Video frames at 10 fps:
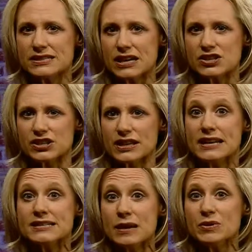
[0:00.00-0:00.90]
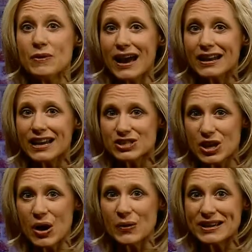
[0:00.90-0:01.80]
station,
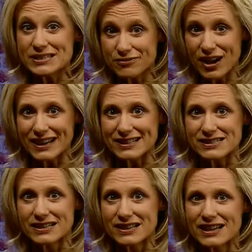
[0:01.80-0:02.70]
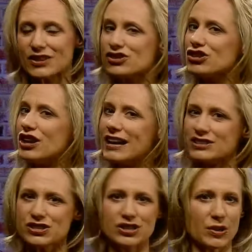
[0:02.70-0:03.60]
WNHO, in Defiance. There's a lot
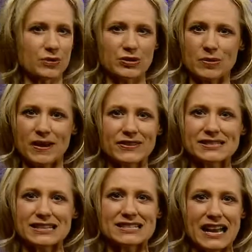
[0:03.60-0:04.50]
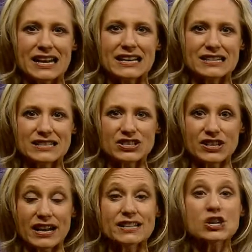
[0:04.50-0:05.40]
to share with you about this exciting
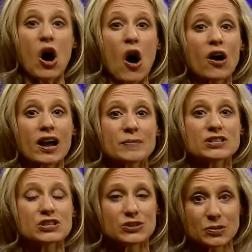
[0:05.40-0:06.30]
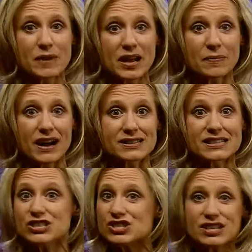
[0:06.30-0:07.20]
addition, and it's all coming to your mailbox
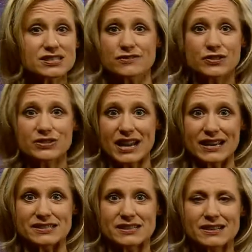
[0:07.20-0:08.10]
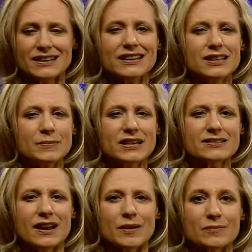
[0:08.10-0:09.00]
in just a few days. In the
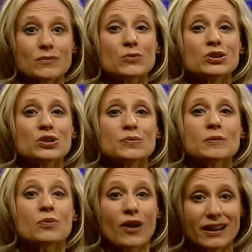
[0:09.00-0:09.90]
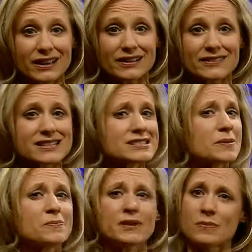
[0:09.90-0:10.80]
meantime, would you be praying? This is
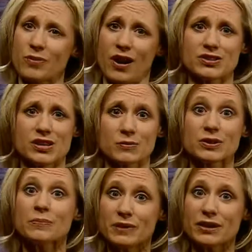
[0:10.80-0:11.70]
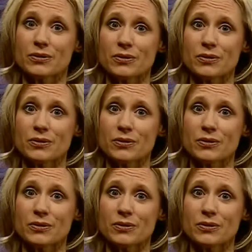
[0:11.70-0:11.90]
a big project with a big